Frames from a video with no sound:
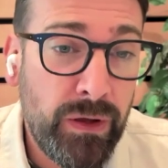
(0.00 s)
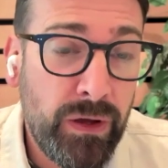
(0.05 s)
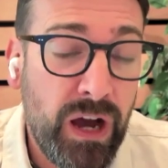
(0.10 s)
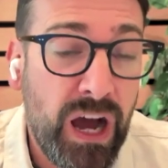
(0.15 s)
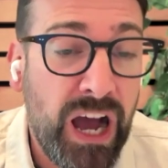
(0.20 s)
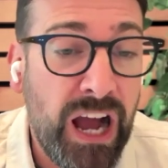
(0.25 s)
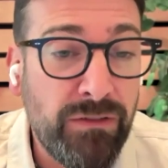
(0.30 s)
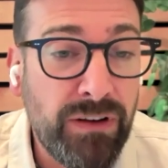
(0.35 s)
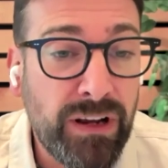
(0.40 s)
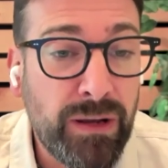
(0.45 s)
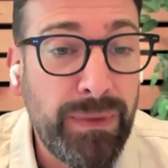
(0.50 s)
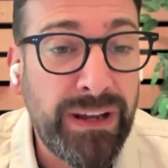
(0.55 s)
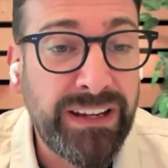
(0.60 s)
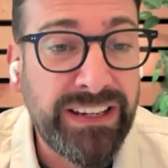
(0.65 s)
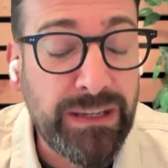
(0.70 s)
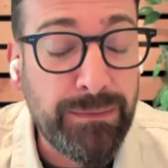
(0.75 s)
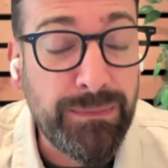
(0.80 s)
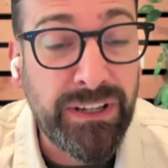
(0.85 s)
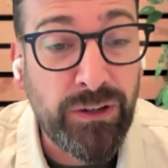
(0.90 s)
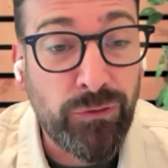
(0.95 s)
I recommend
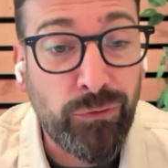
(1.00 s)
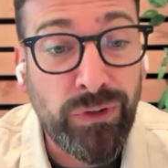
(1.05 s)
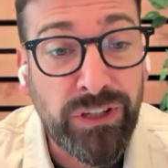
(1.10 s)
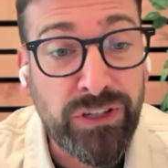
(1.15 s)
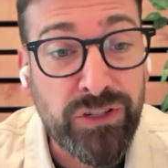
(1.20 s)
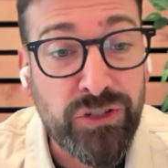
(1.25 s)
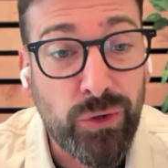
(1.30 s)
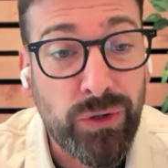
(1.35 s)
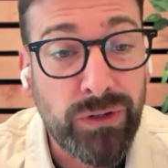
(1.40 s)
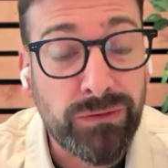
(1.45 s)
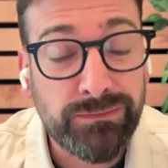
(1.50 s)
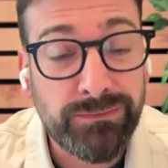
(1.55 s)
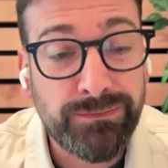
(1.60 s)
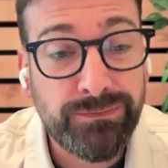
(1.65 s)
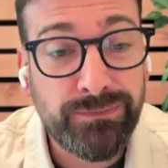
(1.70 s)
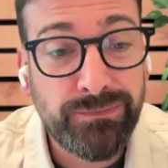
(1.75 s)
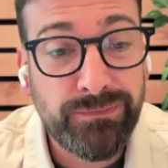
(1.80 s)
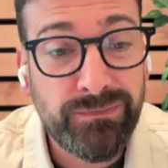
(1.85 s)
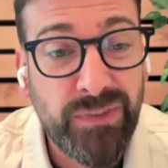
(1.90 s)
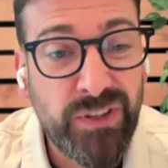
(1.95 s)
keeping it really short.
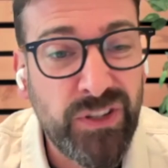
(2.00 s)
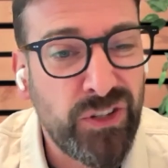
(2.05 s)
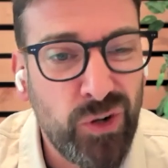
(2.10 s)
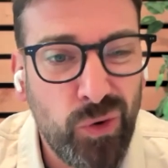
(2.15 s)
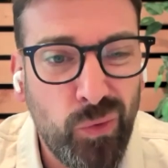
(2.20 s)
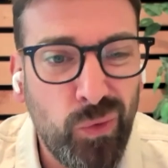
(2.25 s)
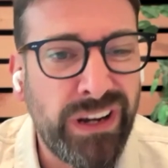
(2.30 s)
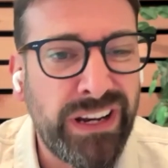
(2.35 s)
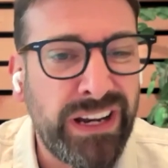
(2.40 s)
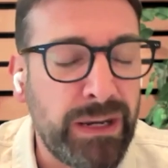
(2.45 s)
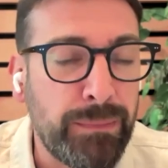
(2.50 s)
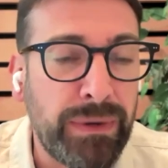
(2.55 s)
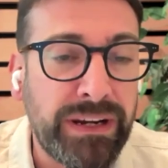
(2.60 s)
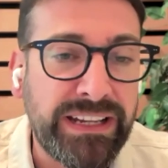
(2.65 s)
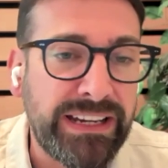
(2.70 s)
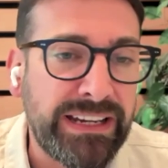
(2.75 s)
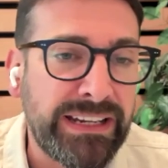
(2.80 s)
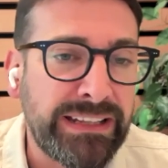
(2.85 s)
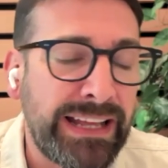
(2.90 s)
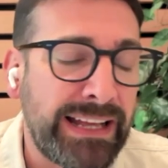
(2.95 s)
You don't want anybody
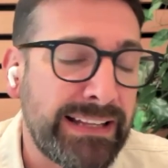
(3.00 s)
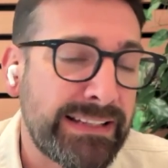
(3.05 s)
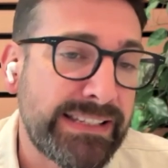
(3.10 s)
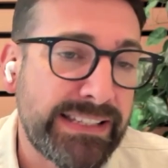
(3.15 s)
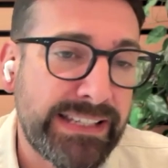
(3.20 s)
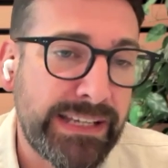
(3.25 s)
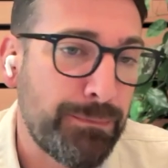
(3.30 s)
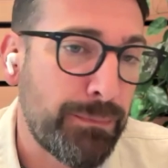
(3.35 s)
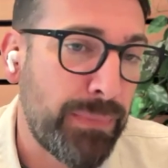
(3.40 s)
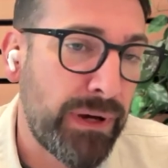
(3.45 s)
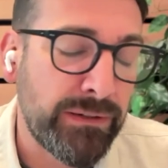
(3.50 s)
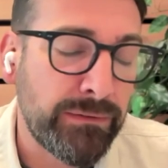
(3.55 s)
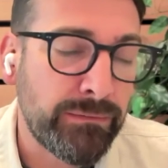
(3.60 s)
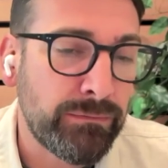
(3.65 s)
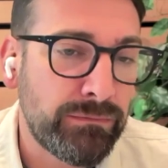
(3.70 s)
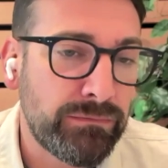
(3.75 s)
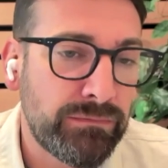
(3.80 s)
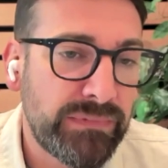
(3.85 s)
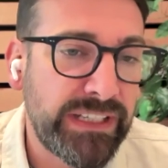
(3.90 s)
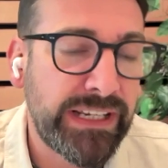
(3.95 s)
hitting that skip
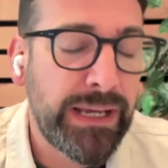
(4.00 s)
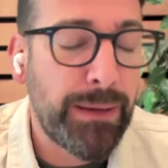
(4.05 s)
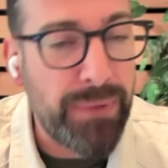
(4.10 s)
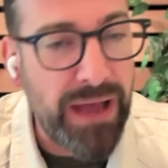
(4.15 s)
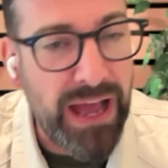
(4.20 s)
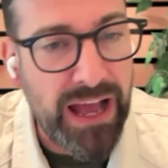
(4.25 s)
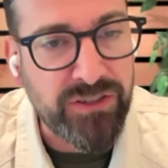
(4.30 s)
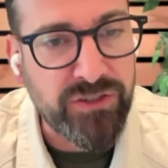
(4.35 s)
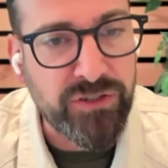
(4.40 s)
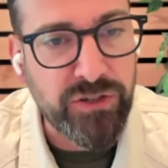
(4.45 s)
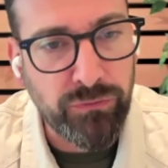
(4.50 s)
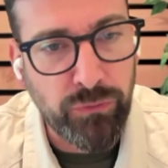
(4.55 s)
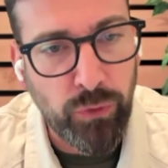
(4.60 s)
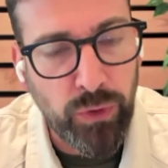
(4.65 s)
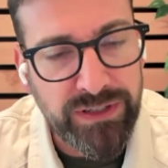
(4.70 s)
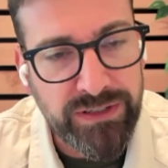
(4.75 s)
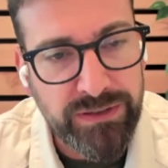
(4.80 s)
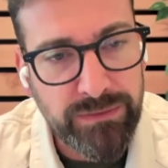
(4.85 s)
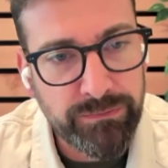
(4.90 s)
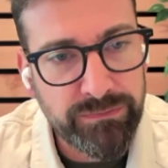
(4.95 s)
button to get past your
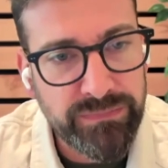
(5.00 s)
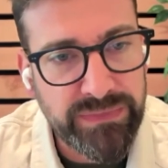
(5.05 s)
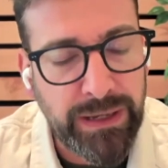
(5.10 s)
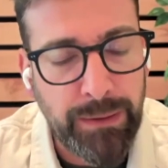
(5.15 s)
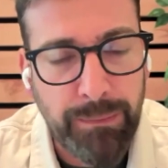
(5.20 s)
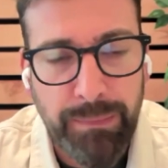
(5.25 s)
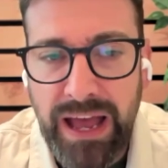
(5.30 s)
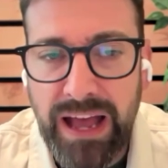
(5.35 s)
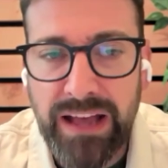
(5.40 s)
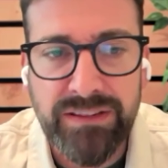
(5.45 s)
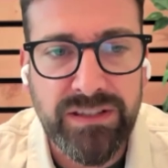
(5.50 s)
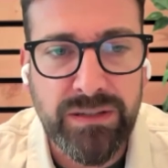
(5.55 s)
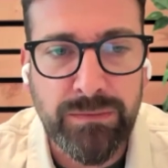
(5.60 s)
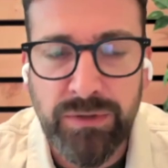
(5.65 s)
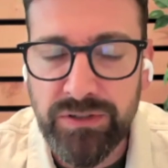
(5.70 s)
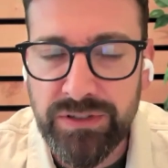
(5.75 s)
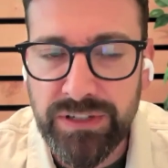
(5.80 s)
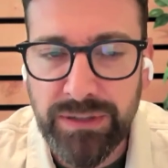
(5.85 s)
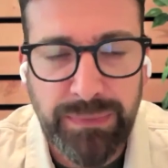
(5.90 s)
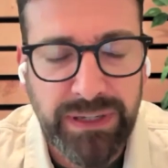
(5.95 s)
voice, to get past the
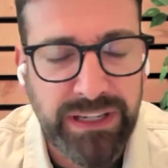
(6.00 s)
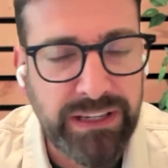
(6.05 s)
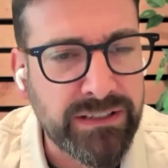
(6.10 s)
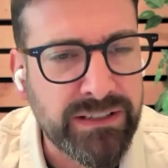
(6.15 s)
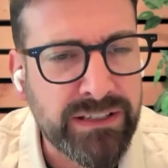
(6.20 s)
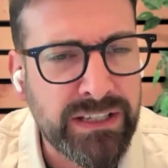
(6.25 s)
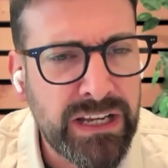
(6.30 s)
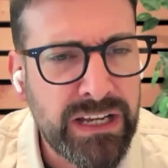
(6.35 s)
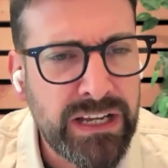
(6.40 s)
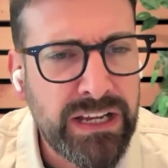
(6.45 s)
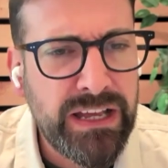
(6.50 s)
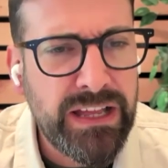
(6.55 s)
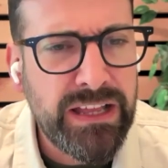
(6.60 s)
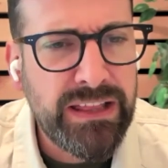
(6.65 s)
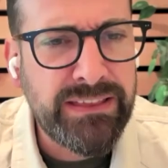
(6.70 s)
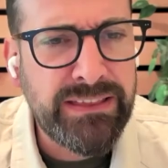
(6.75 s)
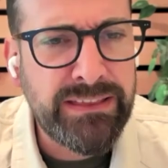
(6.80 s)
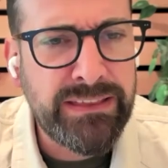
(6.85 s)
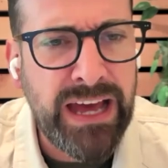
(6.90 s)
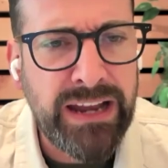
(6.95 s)
music, because
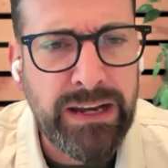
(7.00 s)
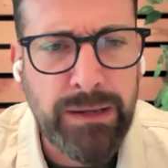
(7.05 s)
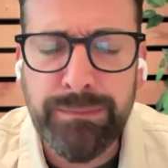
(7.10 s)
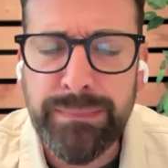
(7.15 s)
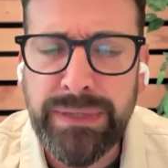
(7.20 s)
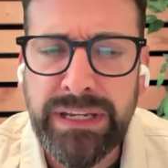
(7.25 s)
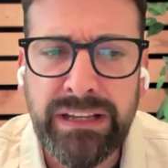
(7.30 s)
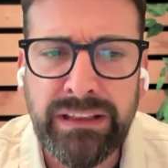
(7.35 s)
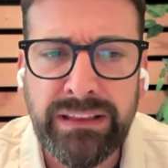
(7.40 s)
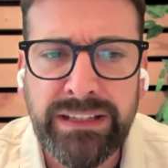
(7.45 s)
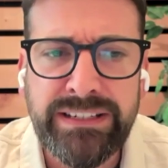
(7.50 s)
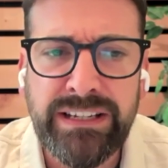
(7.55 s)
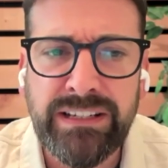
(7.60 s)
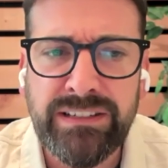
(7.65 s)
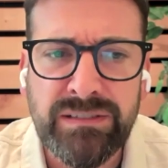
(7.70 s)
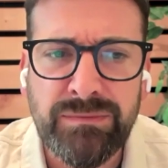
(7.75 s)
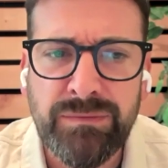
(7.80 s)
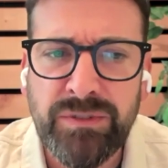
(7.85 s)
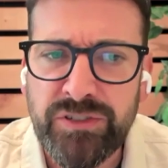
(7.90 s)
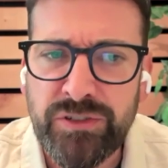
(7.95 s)
that immediately tells
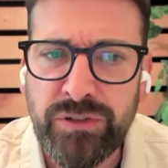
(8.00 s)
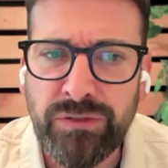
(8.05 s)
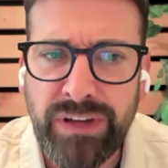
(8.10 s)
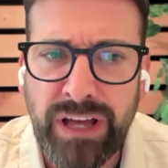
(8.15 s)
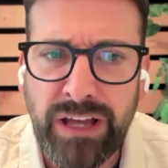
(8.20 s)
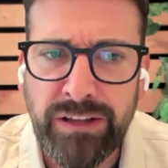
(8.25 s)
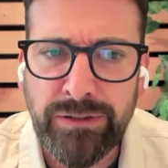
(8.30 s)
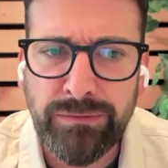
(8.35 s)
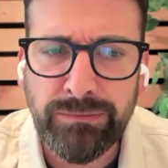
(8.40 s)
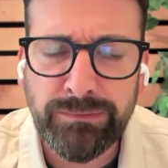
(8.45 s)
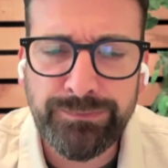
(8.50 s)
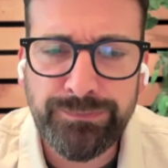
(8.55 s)
them there's no value.